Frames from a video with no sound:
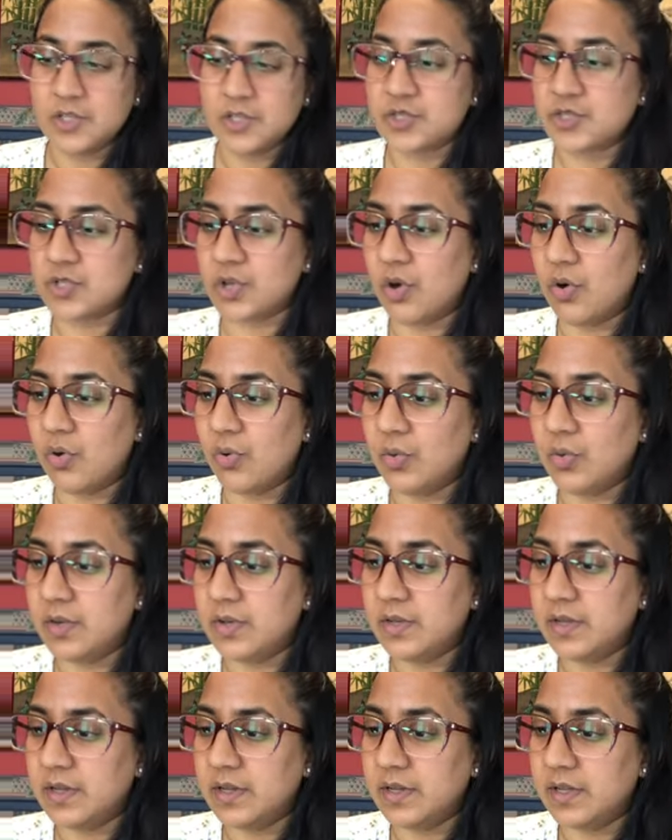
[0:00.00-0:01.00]
So
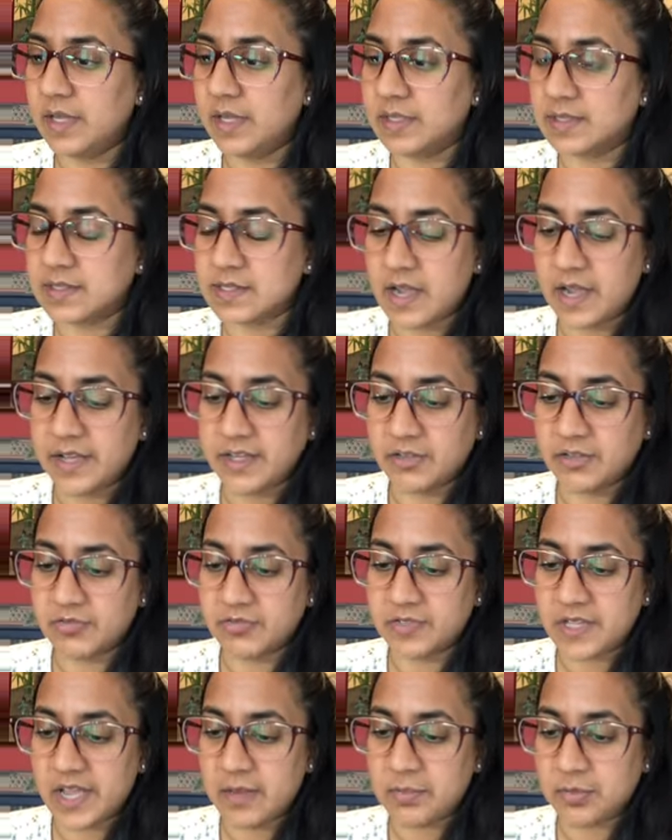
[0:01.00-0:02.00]
it kind
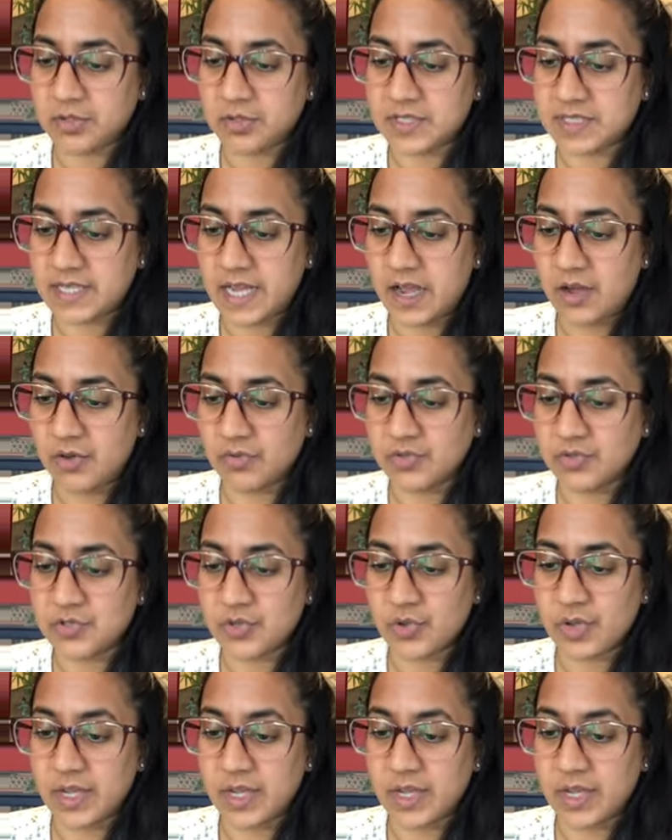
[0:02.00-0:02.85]
of tapers down.